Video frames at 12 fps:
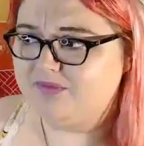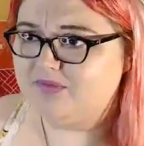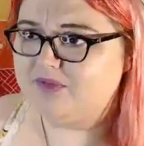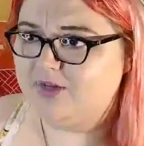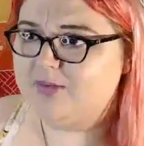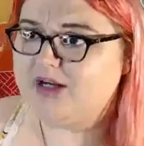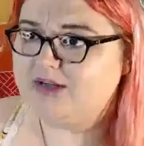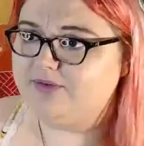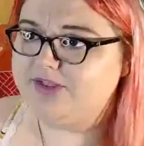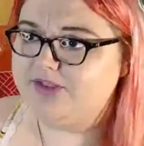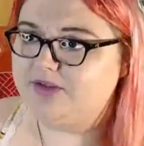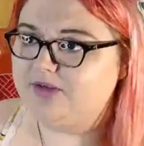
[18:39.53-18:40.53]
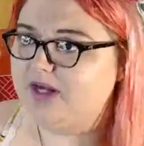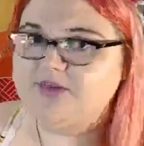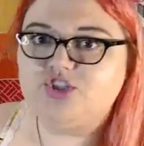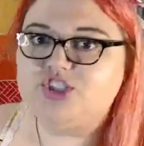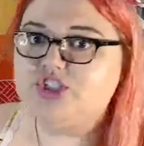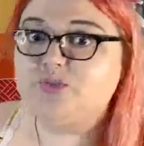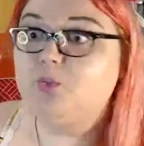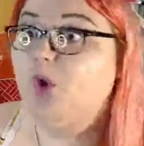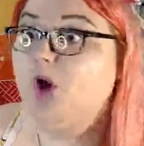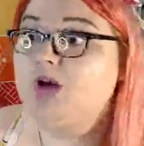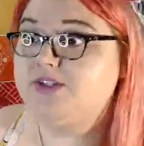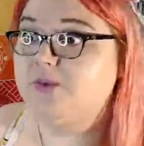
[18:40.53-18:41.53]
I'll pray for you. And then she just
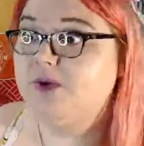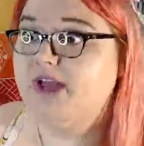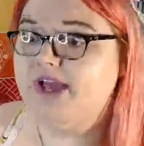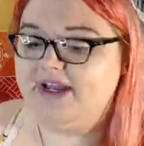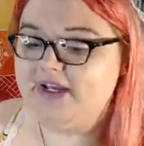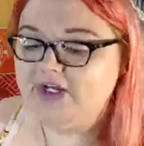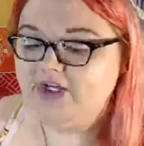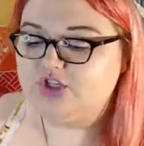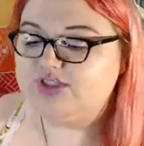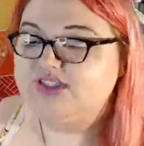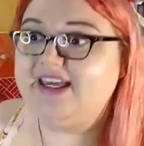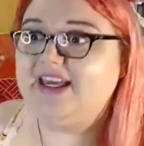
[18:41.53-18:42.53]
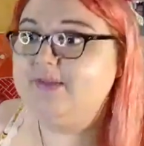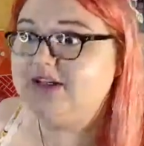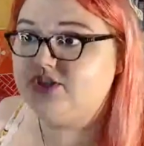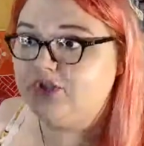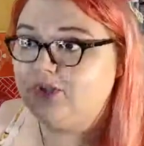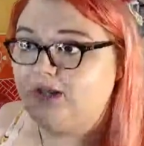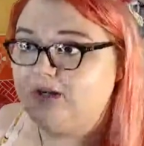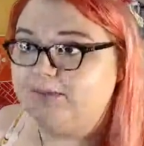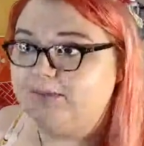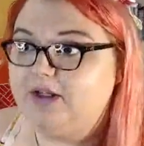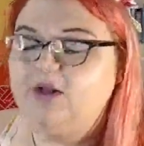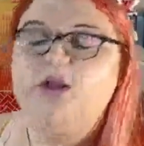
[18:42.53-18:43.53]
walked away. She just gave me a $2
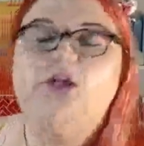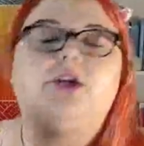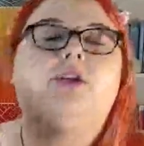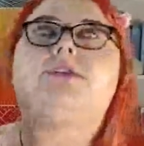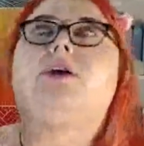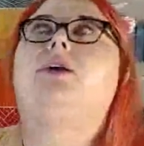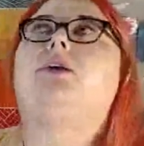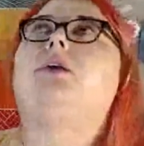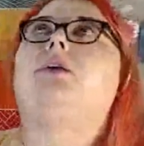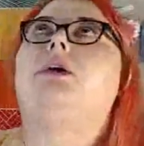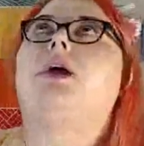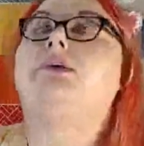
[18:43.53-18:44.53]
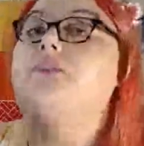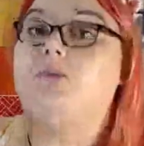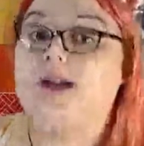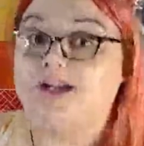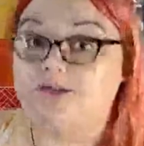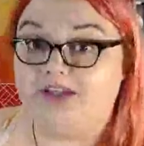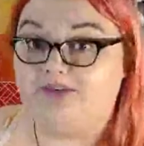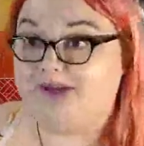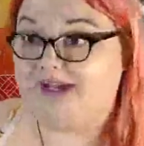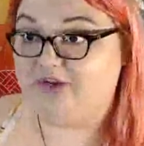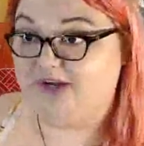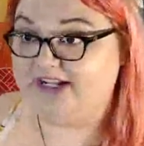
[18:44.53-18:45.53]
bill. So it reminded me of my
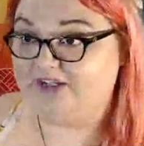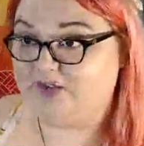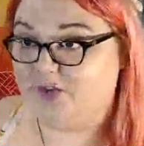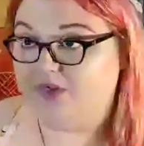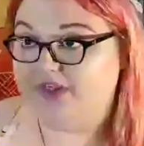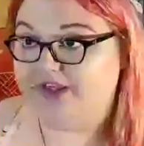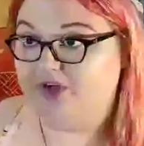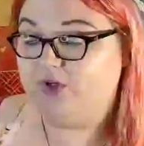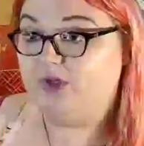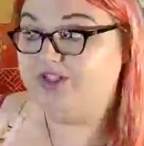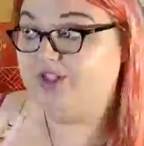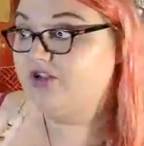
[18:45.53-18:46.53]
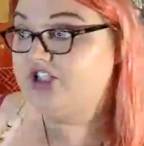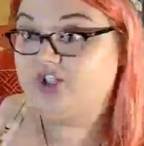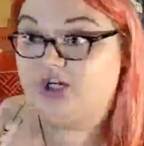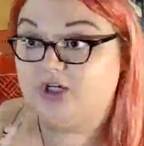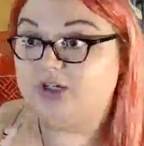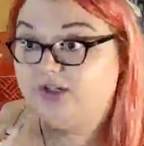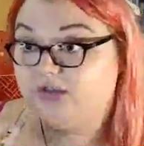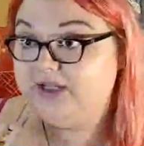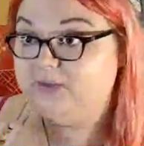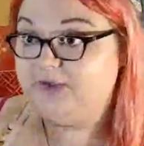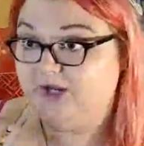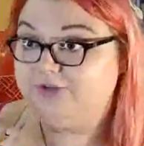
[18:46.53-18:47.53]
great aunt Dorothy, who, until she turned literally
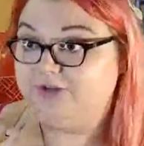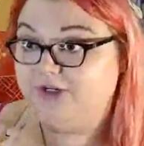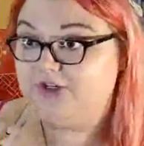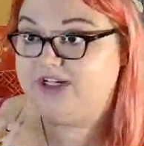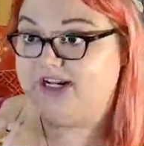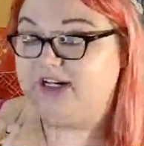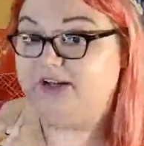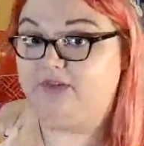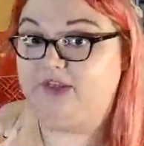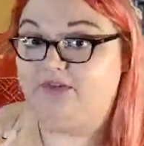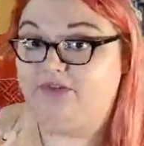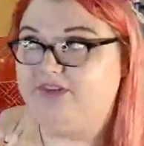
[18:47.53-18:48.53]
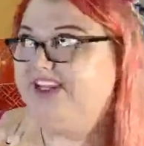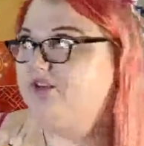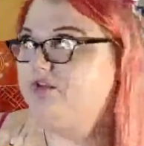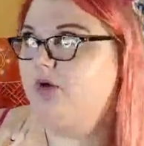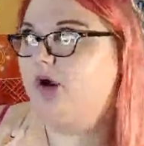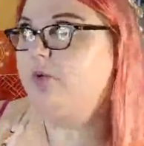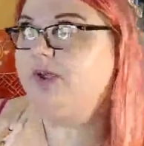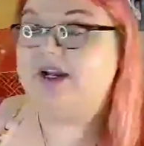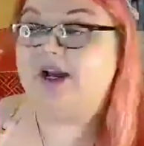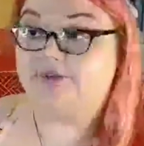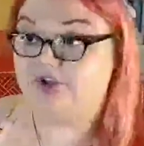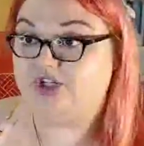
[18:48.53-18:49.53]
100, she died like a week
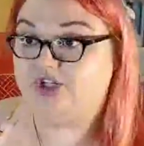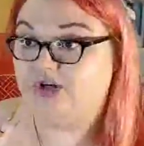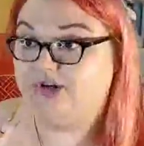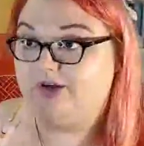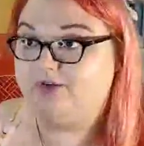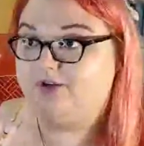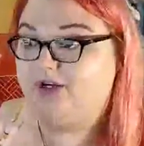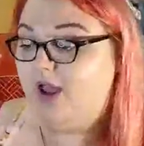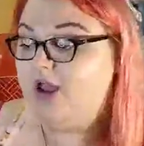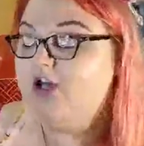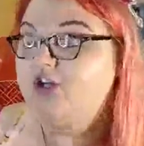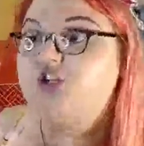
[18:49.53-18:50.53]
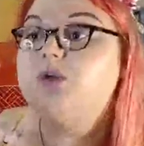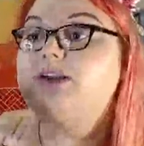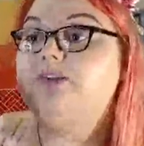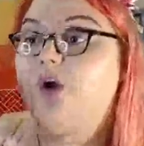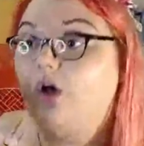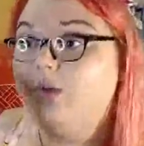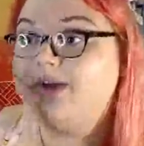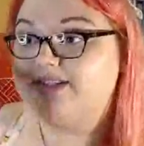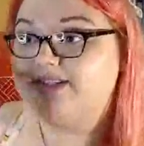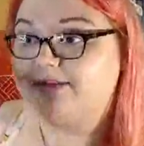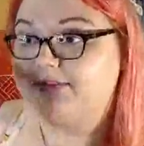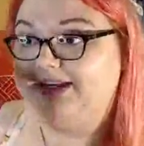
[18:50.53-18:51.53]
after she turned 100. She would always
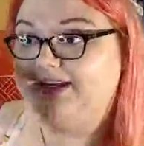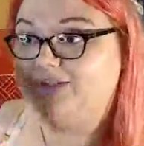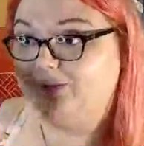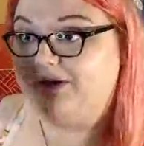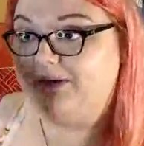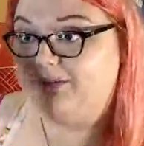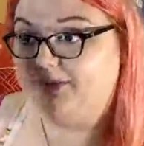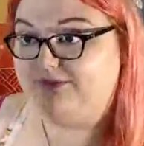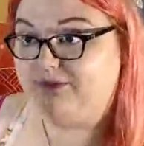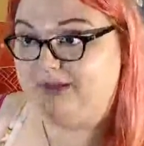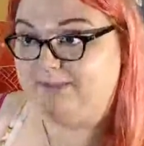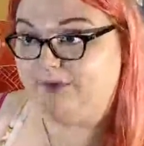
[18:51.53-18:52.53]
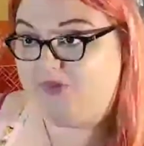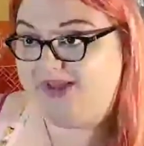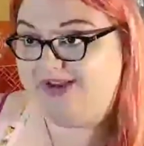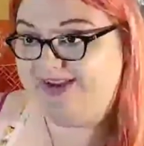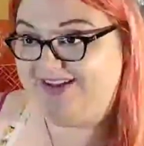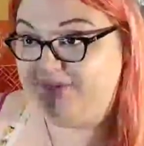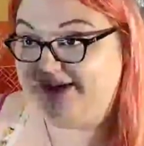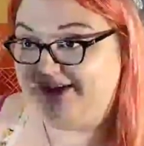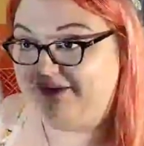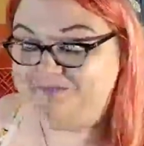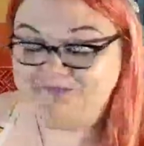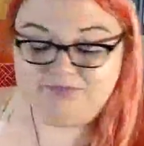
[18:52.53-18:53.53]
send me a $2 bill for my birthday in the
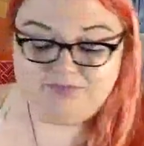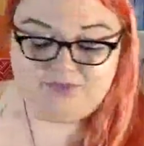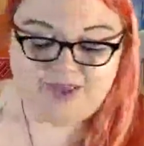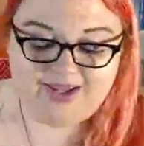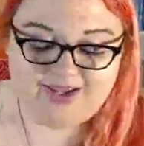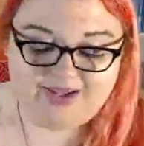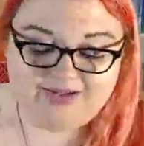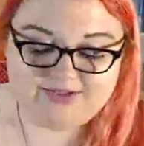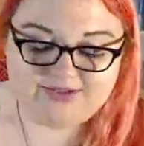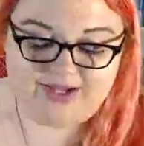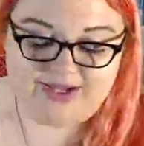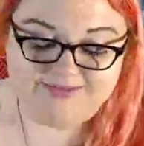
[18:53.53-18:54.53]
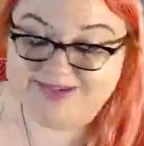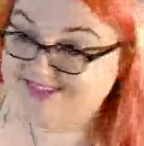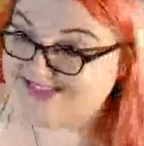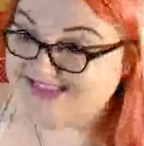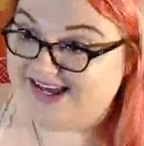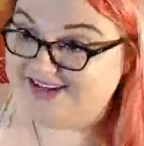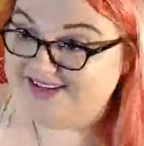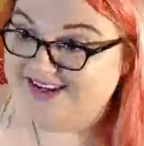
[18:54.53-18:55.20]
mail. And I missed that.